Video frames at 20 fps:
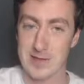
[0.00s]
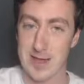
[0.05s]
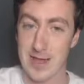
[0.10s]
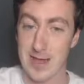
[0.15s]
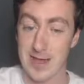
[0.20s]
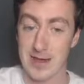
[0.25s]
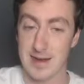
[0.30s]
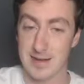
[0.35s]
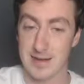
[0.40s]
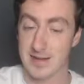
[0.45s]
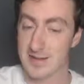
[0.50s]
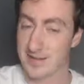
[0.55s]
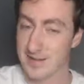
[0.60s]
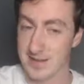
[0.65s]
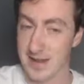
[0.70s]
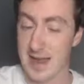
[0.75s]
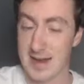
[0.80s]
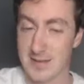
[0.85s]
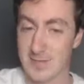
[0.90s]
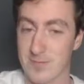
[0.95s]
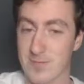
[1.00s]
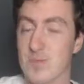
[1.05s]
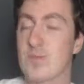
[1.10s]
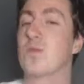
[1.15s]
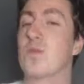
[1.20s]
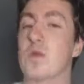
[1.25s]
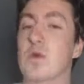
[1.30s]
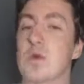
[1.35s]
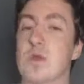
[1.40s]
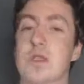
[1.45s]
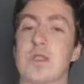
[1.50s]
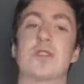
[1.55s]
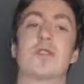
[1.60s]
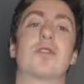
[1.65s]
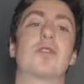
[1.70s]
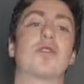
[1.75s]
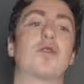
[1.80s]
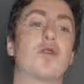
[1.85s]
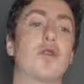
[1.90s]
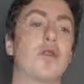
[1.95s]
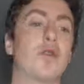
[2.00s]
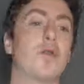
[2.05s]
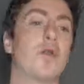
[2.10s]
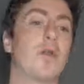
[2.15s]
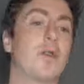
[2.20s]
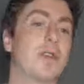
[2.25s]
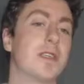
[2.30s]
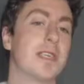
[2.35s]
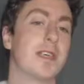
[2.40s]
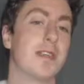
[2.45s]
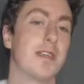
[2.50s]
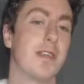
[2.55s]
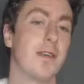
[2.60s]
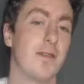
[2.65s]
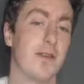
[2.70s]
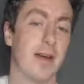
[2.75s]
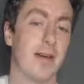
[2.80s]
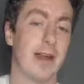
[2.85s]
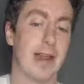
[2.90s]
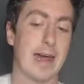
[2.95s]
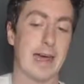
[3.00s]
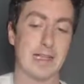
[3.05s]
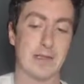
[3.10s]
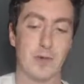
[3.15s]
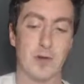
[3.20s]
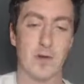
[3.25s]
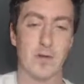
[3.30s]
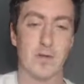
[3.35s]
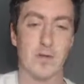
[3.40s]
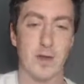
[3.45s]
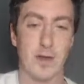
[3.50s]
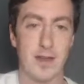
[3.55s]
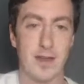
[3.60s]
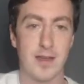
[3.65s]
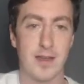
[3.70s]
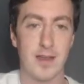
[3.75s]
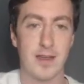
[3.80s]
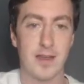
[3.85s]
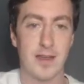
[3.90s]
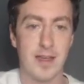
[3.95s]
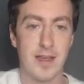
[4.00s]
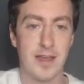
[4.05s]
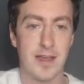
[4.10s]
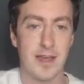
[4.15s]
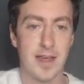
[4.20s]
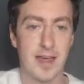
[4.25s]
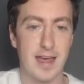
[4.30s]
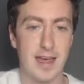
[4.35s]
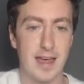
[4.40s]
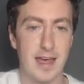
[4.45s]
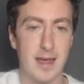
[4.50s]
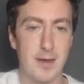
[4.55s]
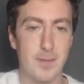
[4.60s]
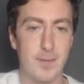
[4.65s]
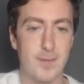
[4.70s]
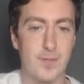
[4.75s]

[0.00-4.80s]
and that was true until the very last move.